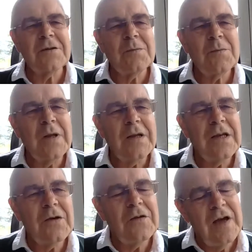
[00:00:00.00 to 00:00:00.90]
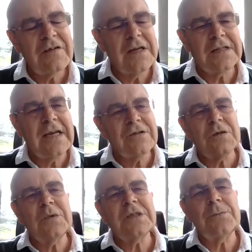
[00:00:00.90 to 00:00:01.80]
And if you have to tell
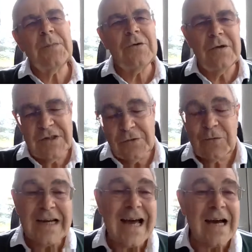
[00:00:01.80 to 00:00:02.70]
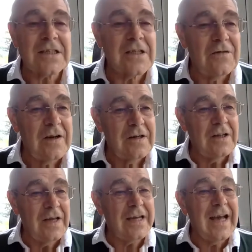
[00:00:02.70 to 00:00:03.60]
somebody to relax,
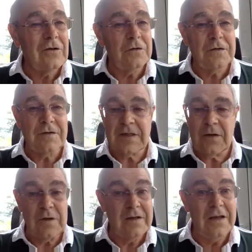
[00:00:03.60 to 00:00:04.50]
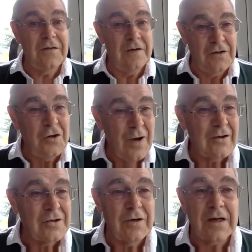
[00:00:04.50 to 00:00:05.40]
they can often say, well, if I knew how
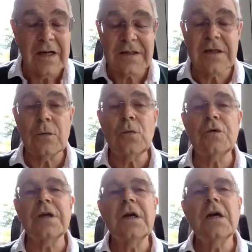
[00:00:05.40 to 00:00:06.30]
to relax, I would.